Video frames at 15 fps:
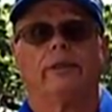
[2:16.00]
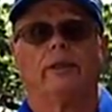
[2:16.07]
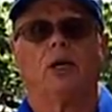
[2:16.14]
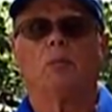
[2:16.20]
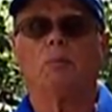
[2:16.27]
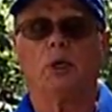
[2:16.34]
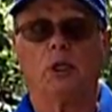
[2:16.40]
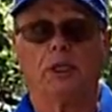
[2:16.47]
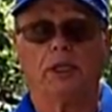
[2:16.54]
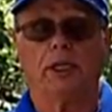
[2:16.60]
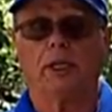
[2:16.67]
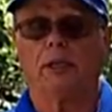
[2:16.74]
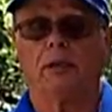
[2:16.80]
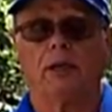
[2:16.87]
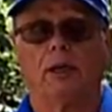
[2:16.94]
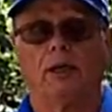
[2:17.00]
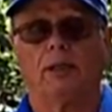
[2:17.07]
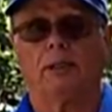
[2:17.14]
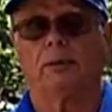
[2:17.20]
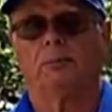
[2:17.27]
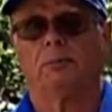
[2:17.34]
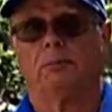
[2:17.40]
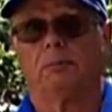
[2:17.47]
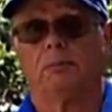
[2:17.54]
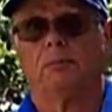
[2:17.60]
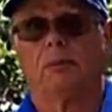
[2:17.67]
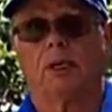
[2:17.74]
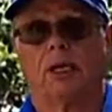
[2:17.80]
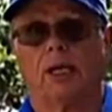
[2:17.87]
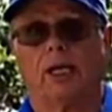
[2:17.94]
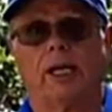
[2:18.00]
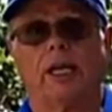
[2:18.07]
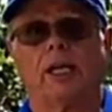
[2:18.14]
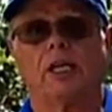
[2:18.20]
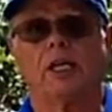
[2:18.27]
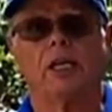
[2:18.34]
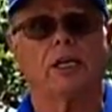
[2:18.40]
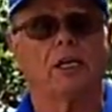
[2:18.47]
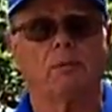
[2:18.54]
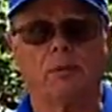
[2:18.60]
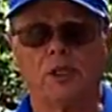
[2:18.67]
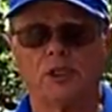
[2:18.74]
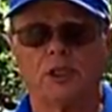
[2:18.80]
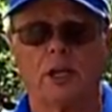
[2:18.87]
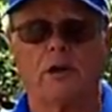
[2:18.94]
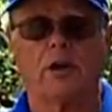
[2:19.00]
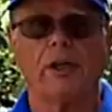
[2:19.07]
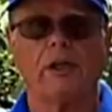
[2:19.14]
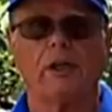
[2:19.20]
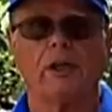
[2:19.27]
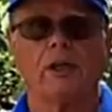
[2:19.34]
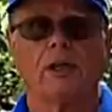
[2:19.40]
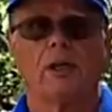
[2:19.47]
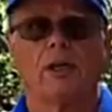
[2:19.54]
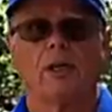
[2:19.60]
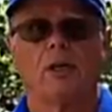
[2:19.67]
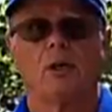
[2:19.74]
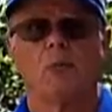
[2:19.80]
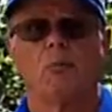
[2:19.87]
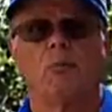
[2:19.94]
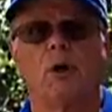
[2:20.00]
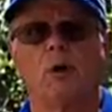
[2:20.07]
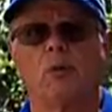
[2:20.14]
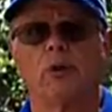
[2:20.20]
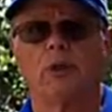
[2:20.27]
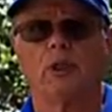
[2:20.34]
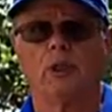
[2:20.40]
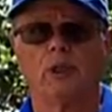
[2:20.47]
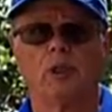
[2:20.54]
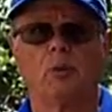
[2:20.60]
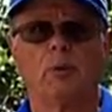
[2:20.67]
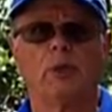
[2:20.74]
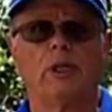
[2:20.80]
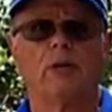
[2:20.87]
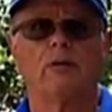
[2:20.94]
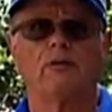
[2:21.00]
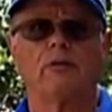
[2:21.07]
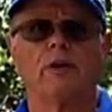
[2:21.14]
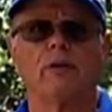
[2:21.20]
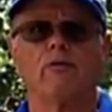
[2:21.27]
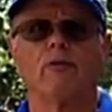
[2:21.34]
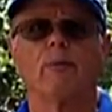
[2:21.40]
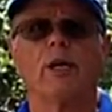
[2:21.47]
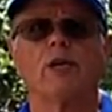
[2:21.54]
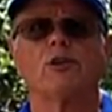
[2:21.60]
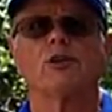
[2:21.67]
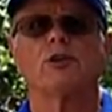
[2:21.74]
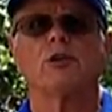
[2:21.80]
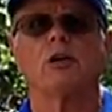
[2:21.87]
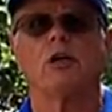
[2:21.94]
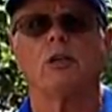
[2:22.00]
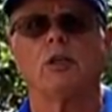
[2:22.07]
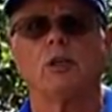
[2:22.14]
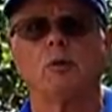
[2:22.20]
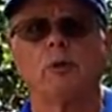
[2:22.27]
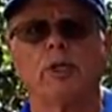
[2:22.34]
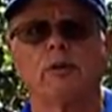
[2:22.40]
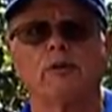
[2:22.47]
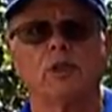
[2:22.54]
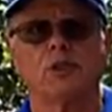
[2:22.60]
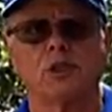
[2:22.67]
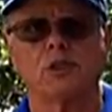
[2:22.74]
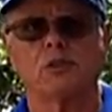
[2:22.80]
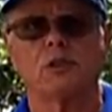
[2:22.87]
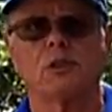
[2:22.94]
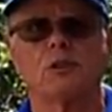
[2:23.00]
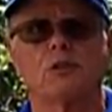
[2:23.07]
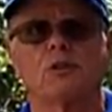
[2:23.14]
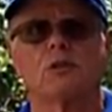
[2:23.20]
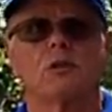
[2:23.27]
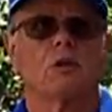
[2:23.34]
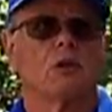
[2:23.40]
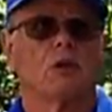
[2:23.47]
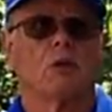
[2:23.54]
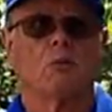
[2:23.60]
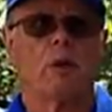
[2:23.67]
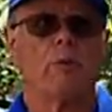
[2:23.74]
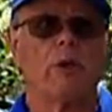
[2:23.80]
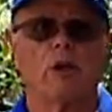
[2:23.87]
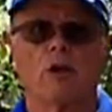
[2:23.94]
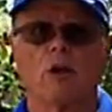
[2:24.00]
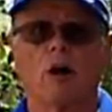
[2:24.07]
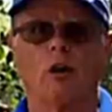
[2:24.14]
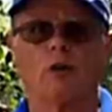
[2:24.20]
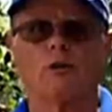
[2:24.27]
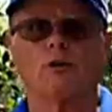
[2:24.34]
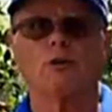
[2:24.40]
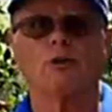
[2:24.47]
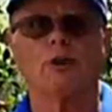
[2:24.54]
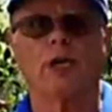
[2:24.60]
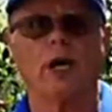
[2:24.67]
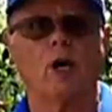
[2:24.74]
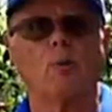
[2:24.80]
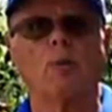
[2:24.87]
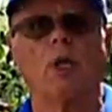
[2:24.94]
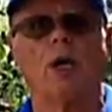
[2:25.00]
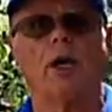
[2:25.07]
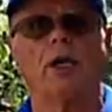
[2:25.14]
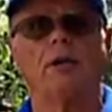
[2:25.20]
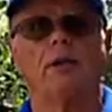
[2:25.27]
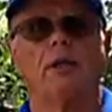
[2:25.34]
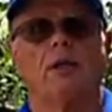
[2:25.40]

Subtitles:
ability. It can be scary, but with a little bit of information, a little bit of assistance, maybe a call or two to the helpline,